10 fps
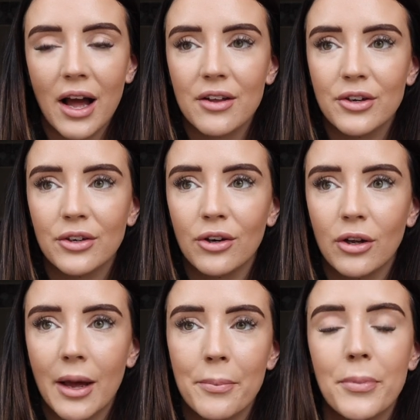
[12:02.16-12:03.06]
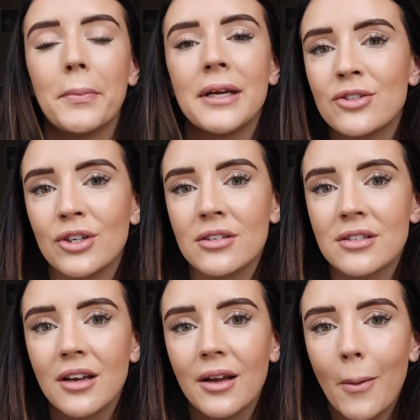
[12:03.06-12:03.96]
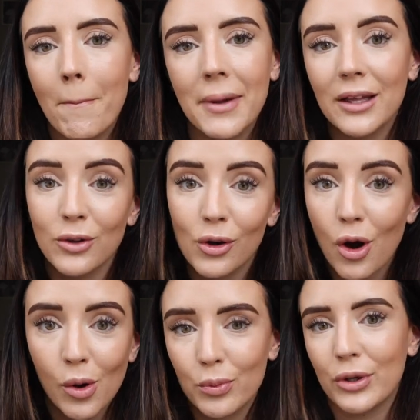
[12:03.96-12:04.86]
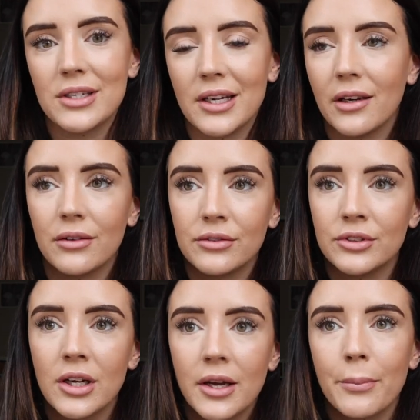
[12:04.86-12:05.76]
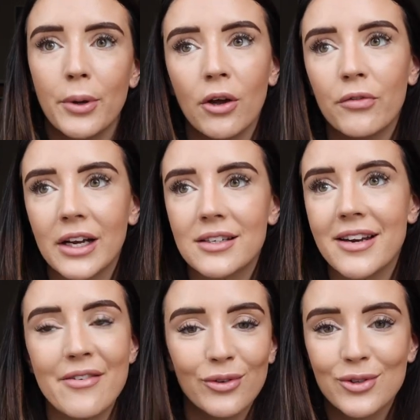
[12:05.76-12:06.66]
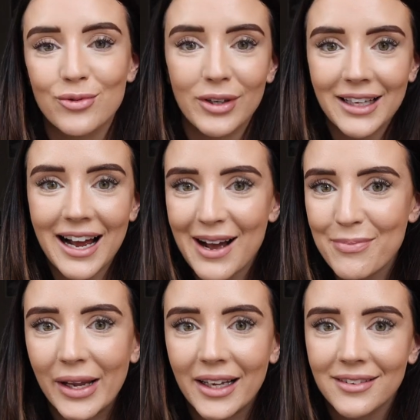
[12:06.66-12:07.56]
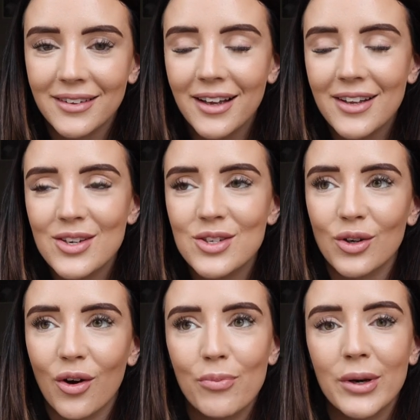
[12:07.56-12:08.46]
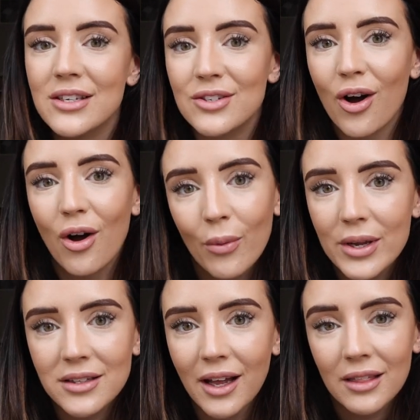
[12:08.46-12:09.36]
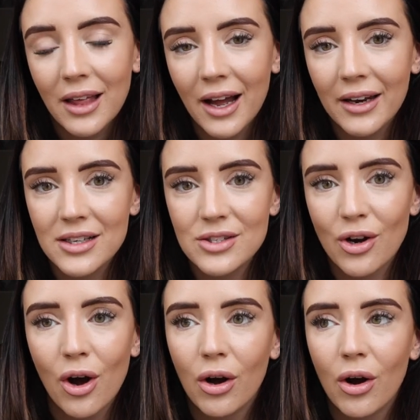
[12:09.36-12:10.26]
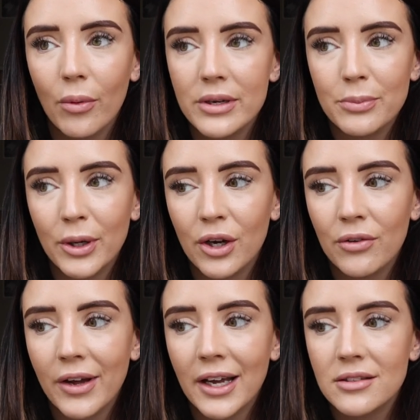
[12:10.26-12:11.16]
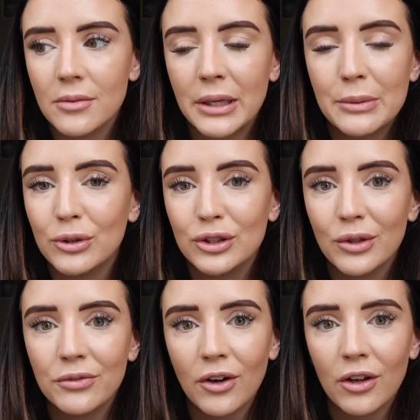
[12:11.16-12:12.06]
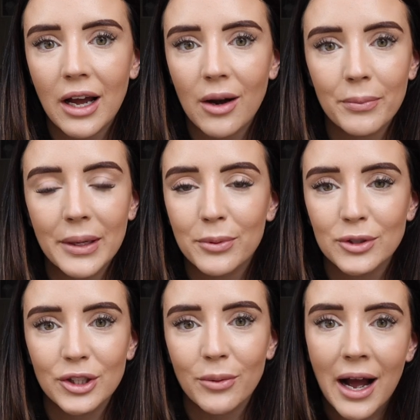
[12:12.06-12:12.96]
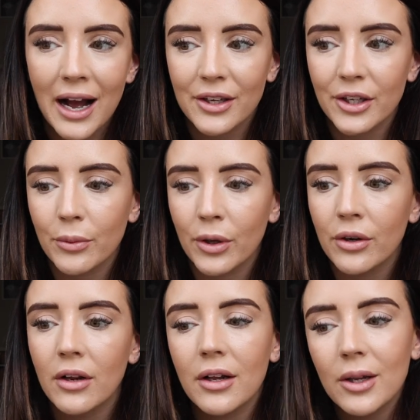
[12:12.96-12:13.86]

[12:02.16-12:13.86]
that. And you know, like, the pictures may look all pretty and perfect and everyone's real happy and stuff, but it's not always like that, and it's not always perfect, and people do fall out and people do argue. And